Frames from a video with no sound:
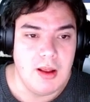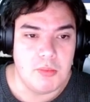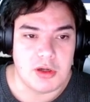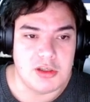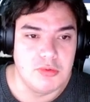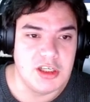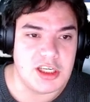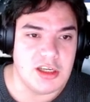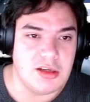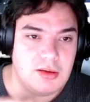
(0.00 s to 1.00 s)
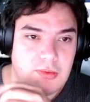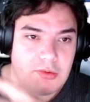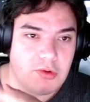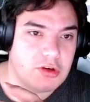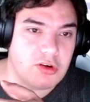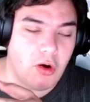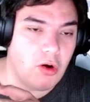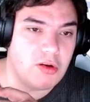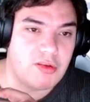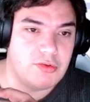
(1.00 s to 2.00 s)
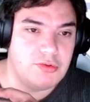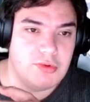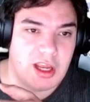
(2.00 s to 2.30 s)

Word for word: but Unity could also do